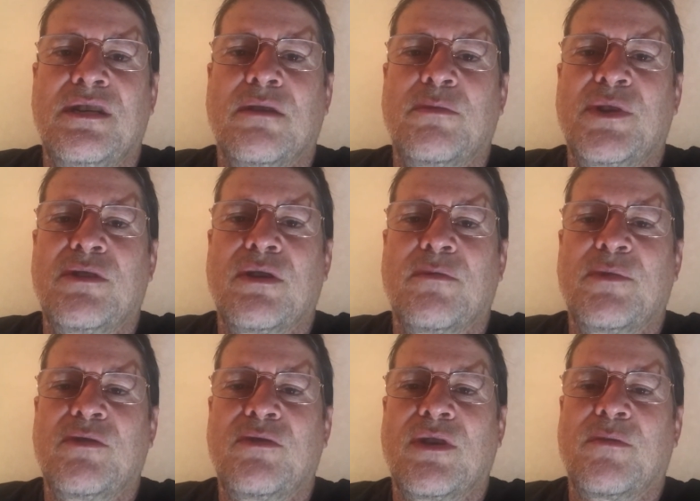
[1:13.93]

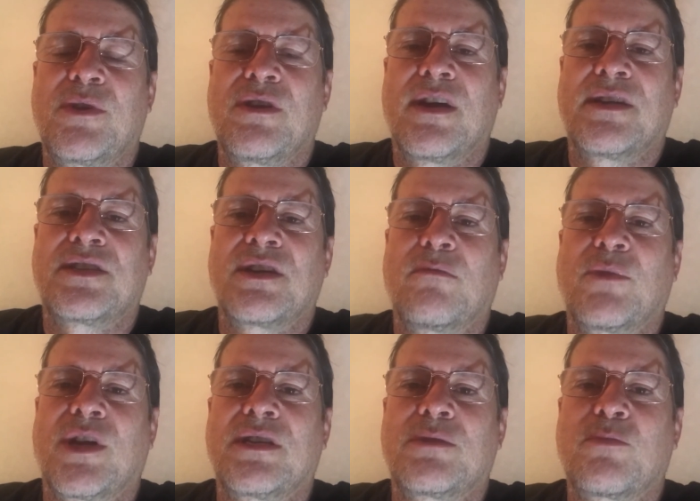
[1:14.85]

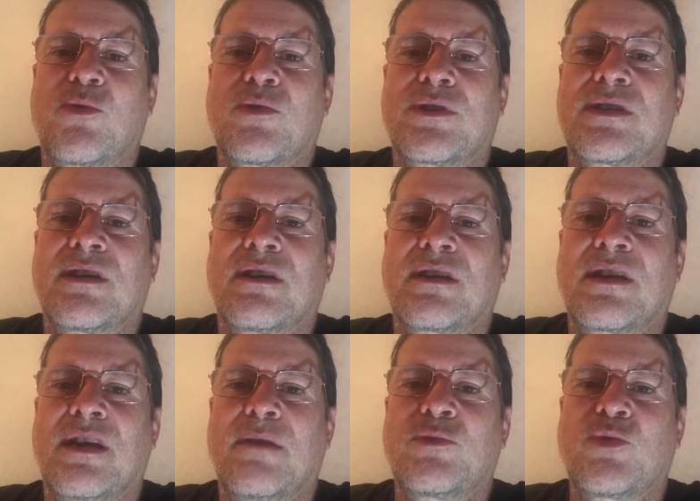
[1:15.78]
www.gemlinesports.com.